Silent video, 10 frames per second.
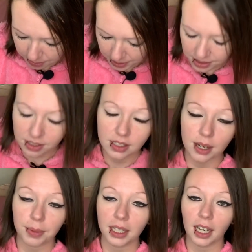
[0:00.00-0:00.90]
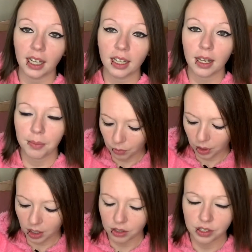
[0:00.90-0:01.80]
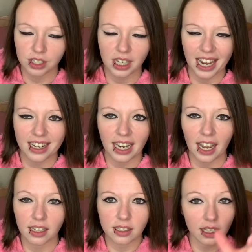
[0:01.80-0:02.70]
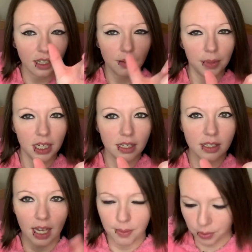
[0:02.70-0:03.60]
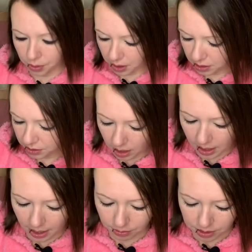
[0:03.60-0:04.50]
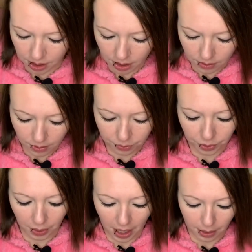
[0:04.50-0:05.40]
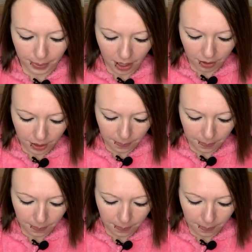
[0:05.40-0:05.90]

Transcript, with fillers: me since I've been getting them, one of those skate decks, like the mini skateboards. That was it for rocket power.